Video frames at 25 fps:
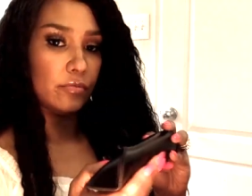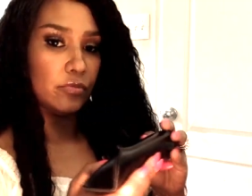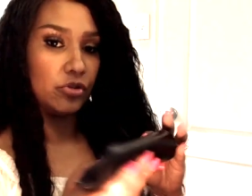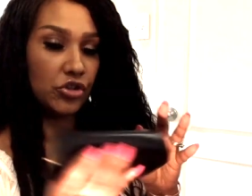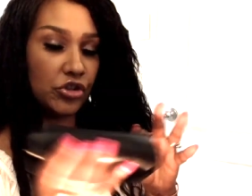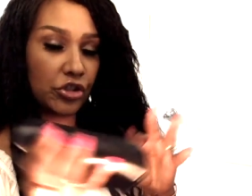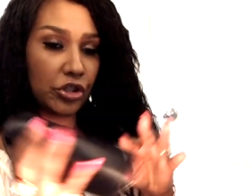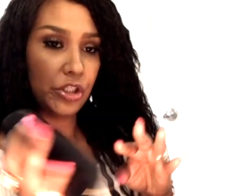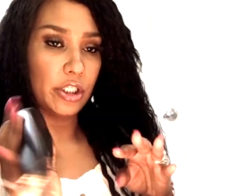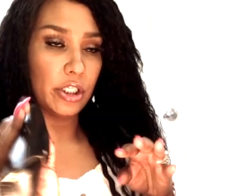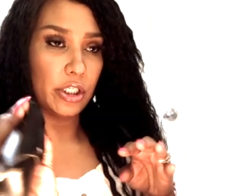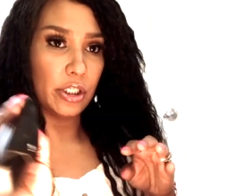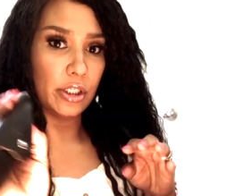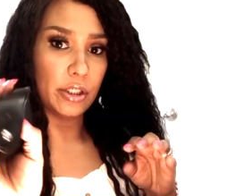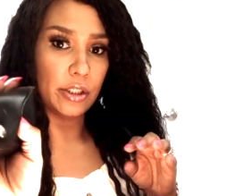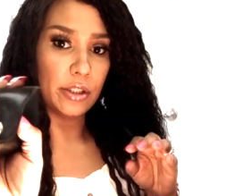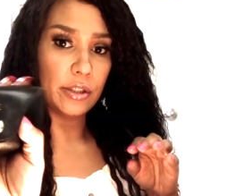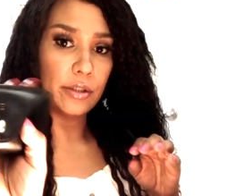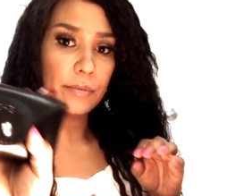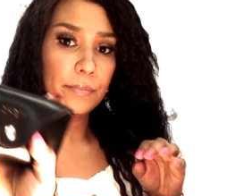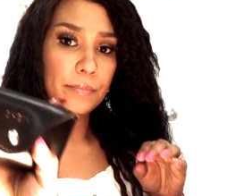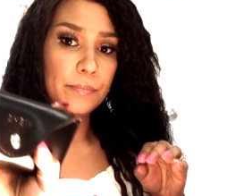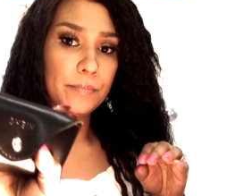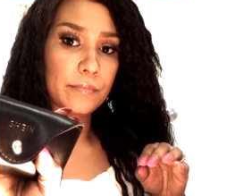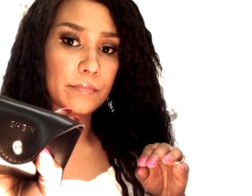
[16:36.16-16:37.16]
from
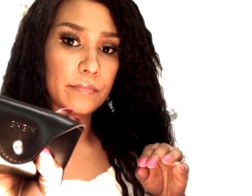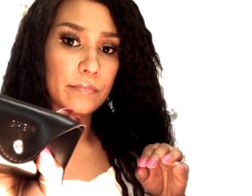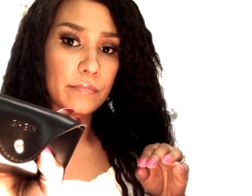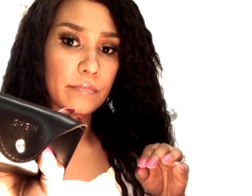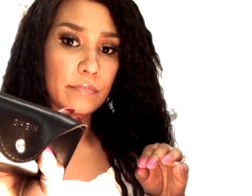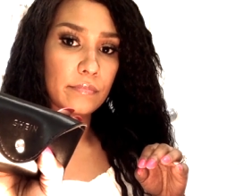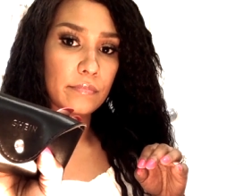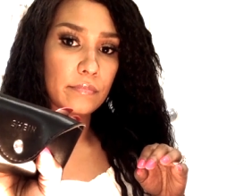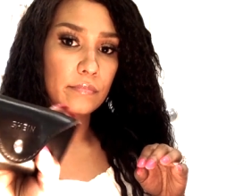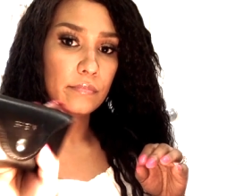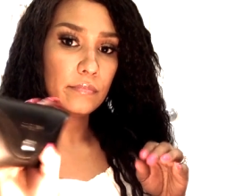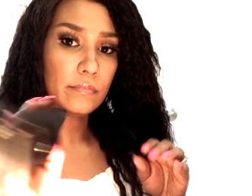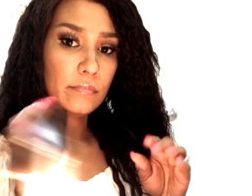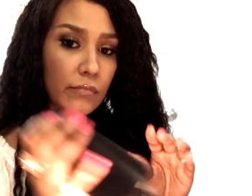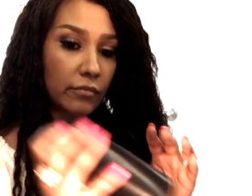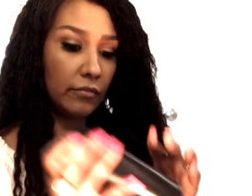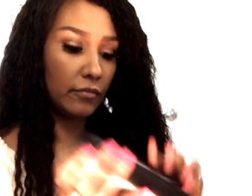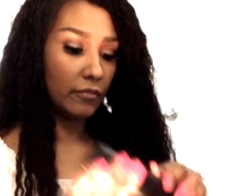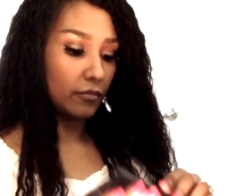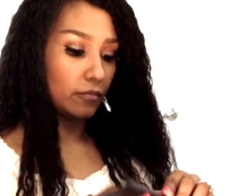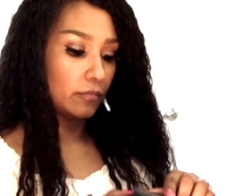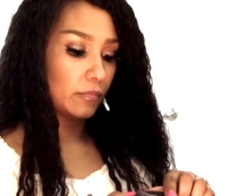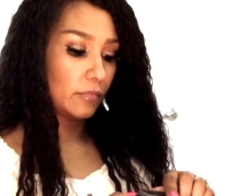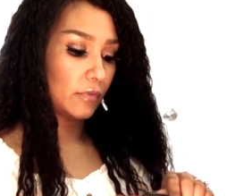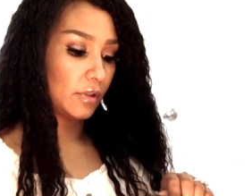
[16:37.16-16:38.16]
Shein.
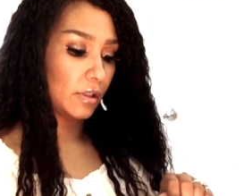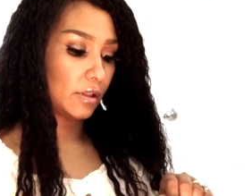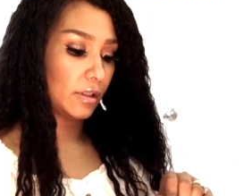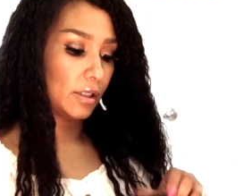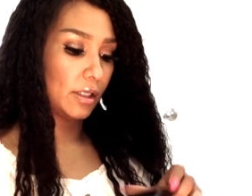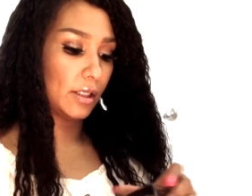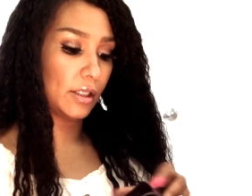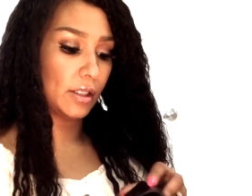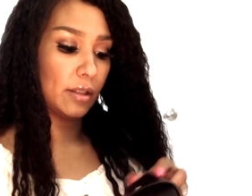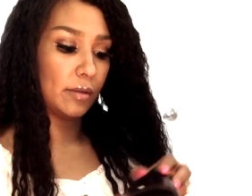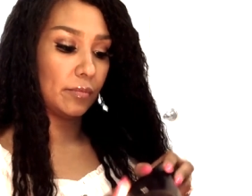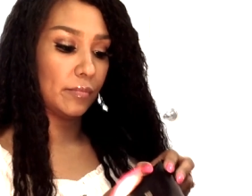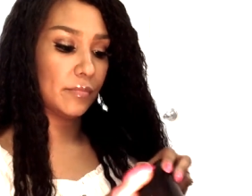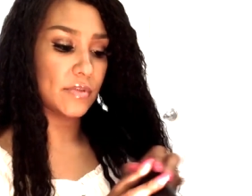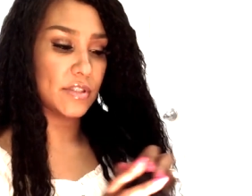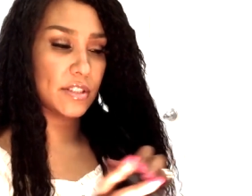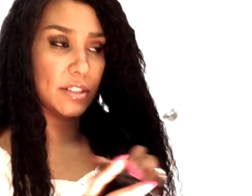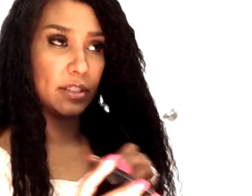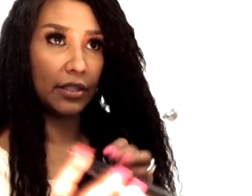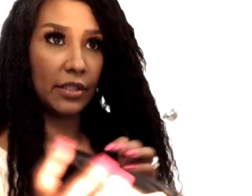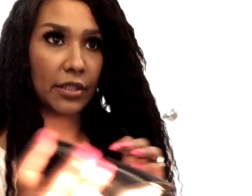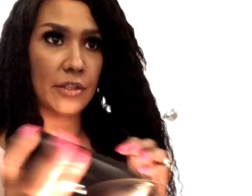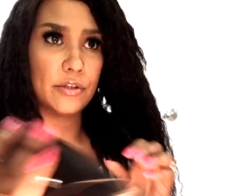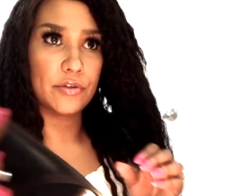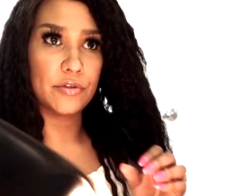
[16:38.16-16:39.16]
Um,
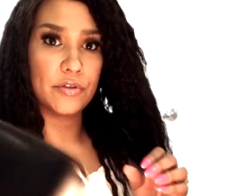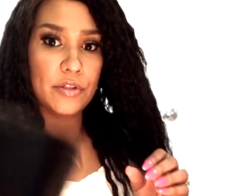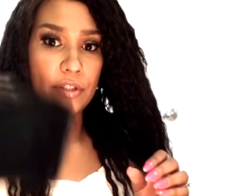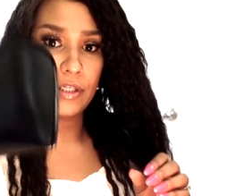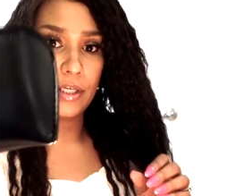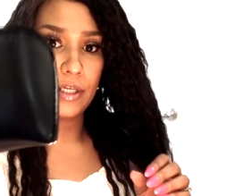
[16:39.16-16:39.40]
see, here's the